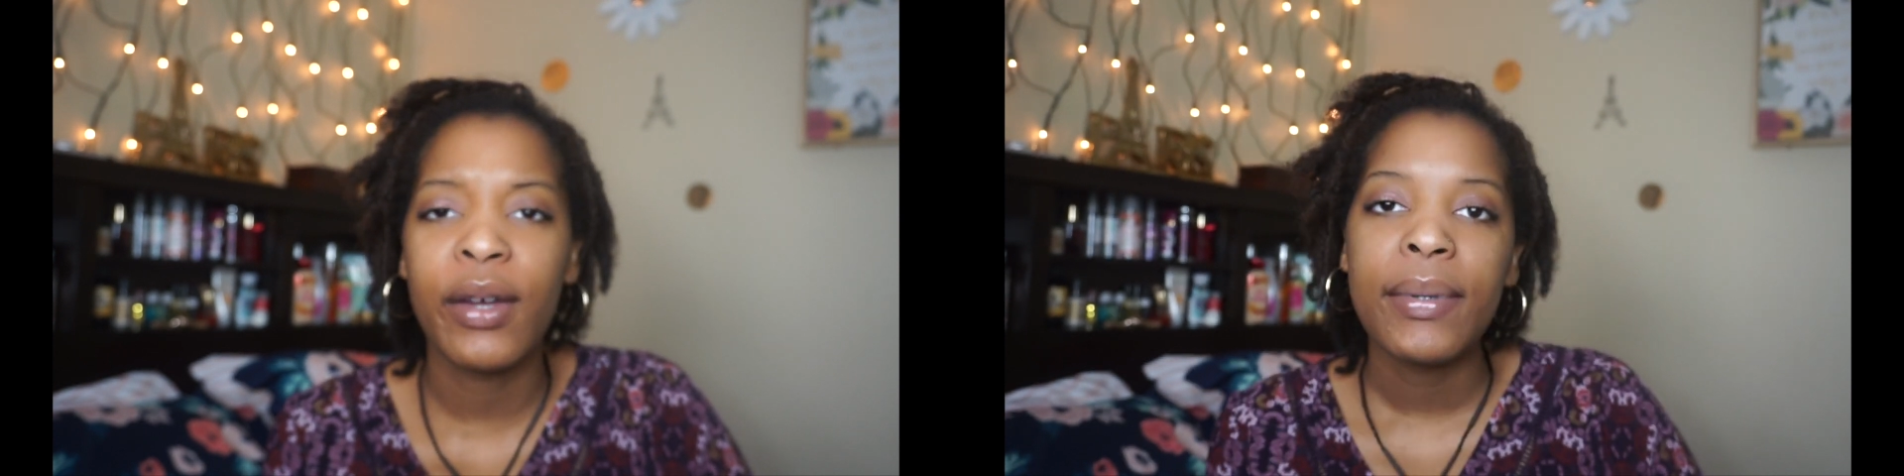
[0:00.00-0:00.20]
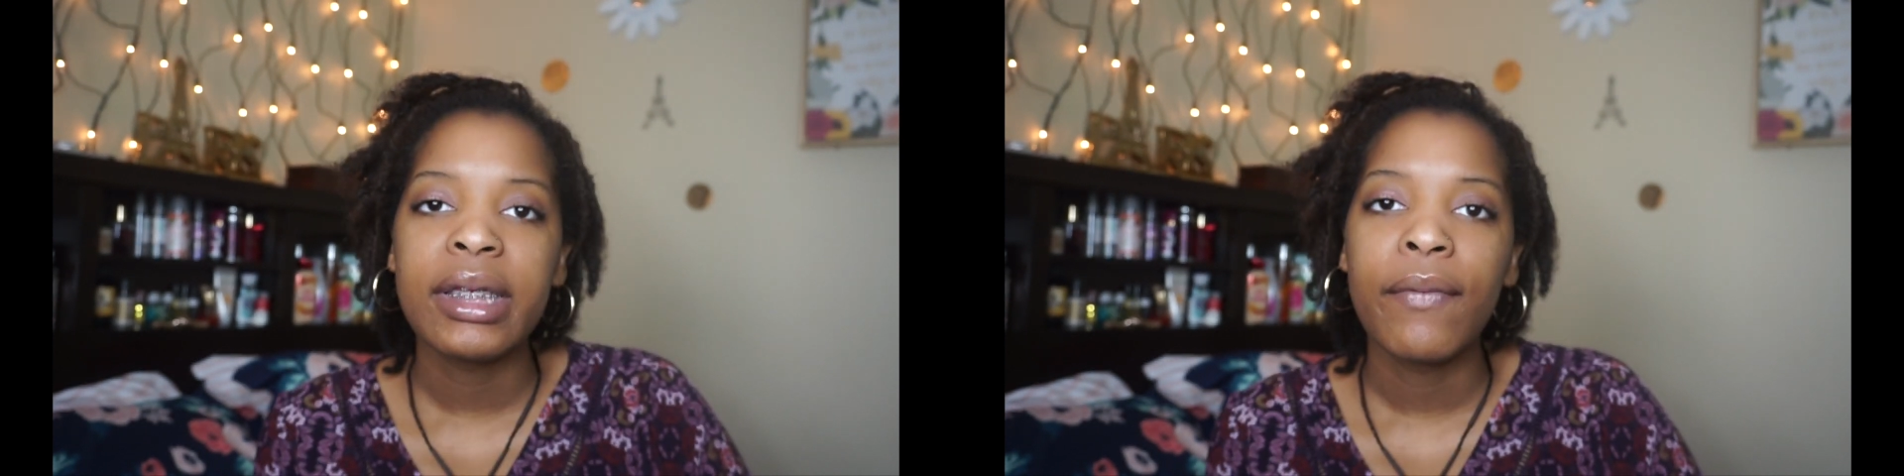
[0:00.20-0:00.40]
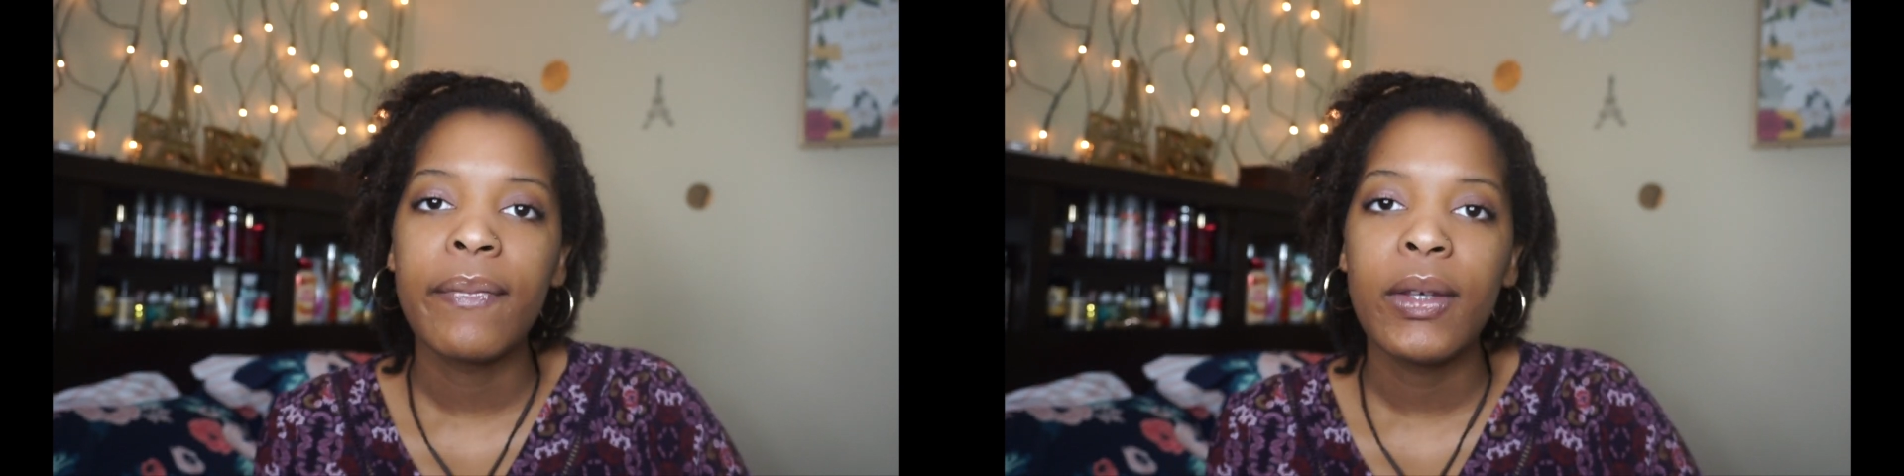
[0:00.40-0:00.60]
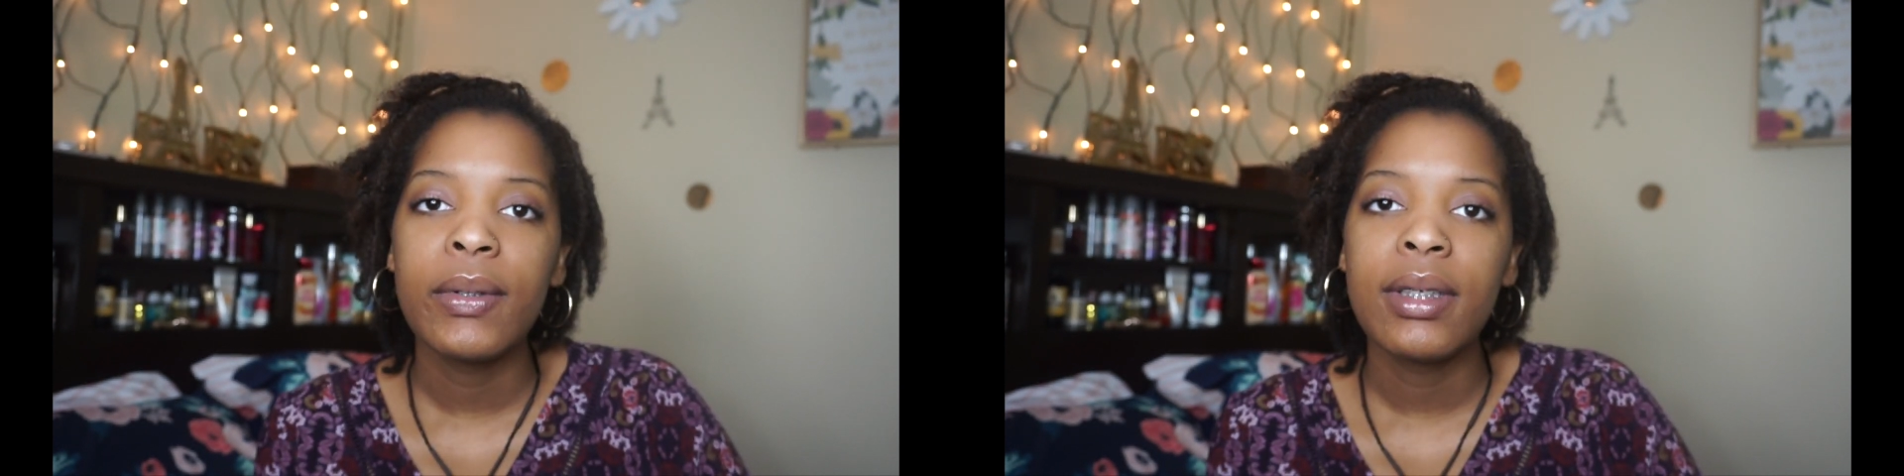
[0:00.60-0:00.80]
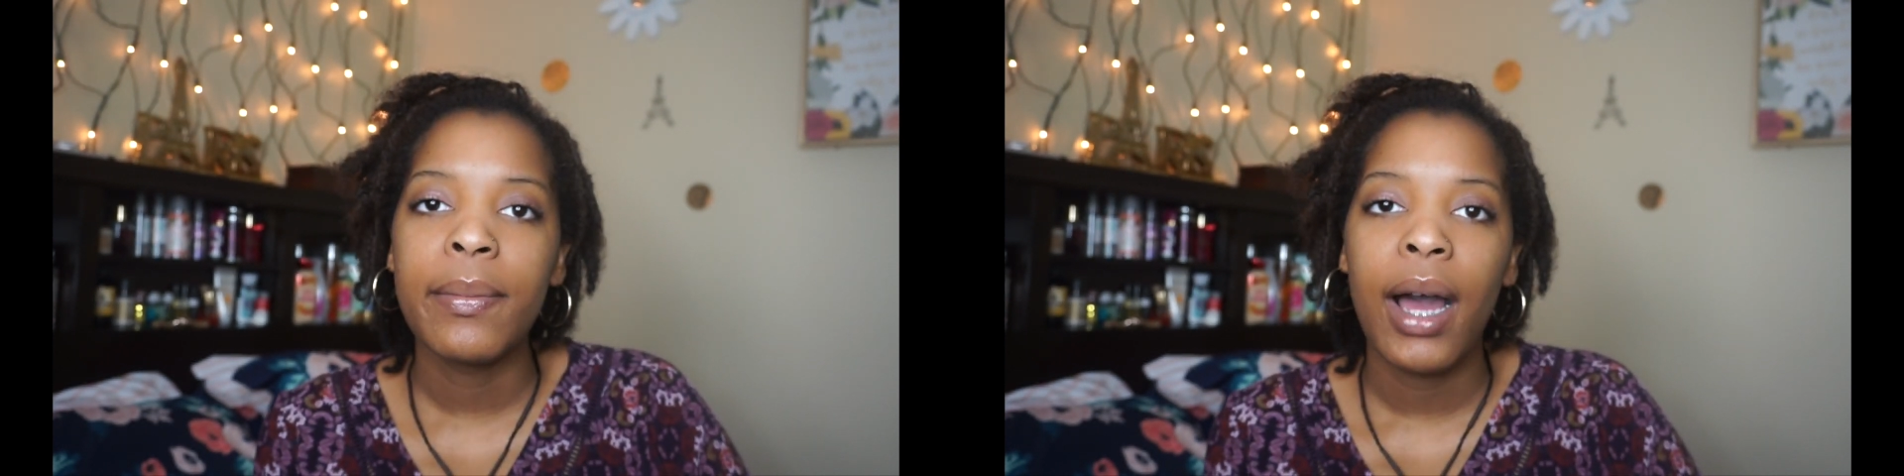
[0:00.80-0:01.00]
I was
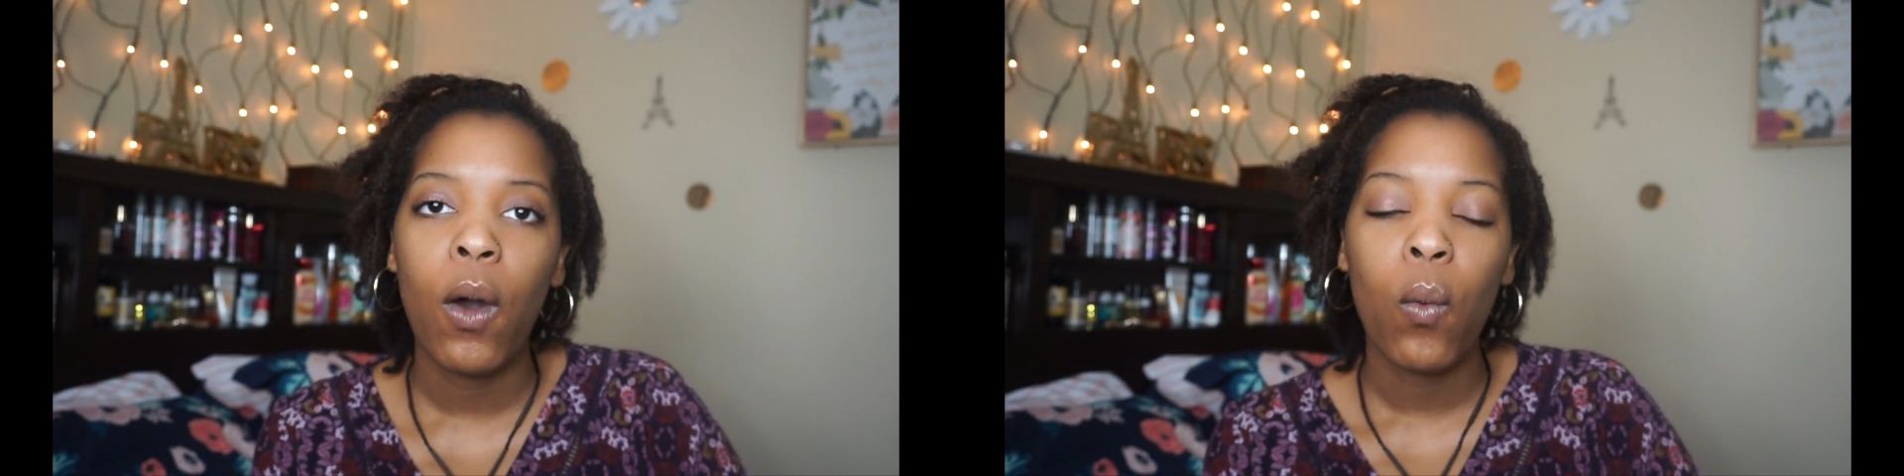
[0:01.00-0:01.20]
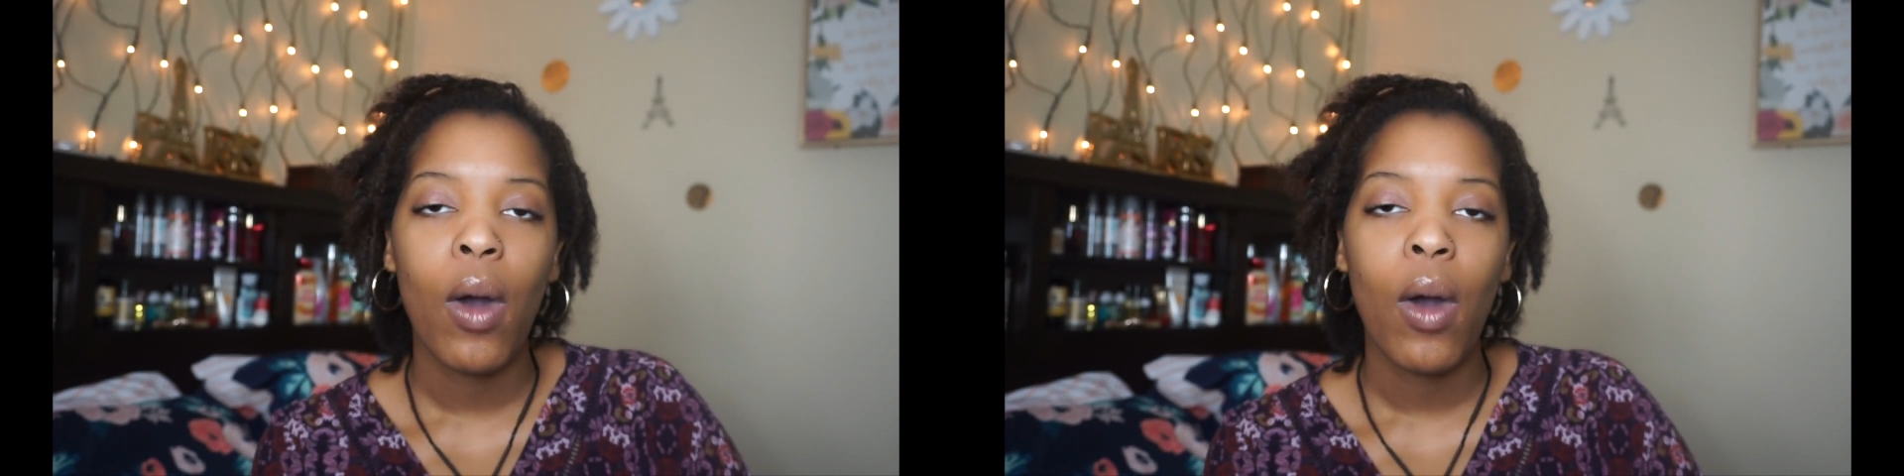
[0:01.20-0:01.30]
confused about